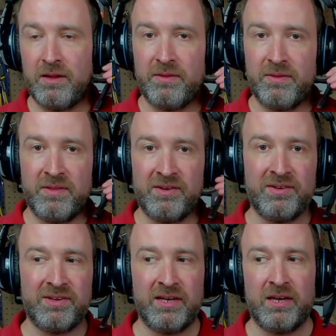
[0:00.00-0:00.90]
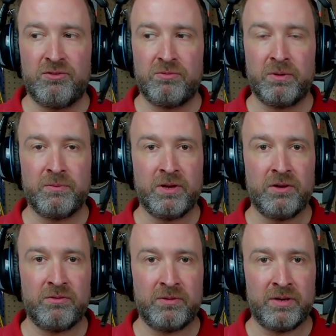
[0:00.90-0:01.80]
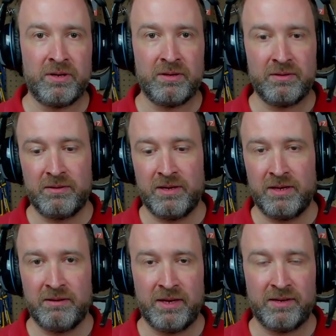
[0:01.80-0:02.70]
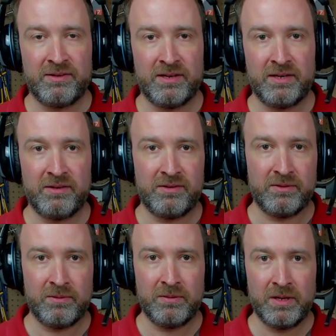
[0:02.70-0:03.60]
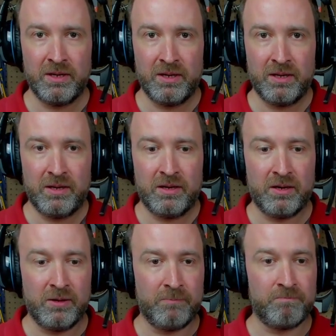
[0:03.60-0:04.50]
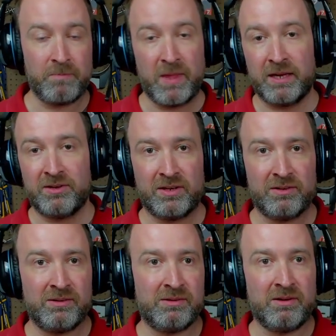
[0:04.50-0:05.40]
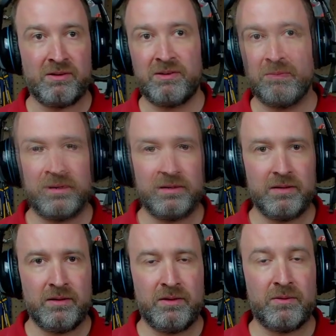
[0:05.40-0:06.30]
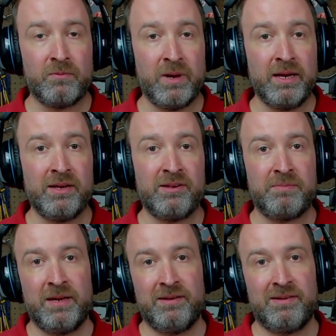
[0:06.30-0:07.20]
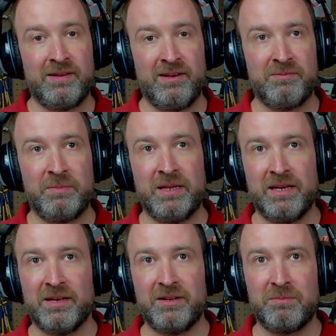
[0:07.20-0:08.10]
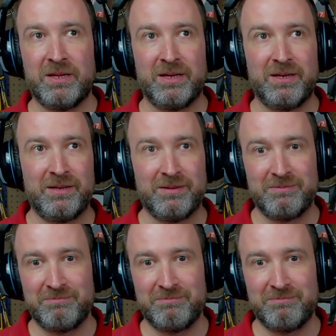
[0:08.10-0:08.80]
This is the H2100 headset, so I guess I could start something like, "The rain in Spain stays mainly on the plain.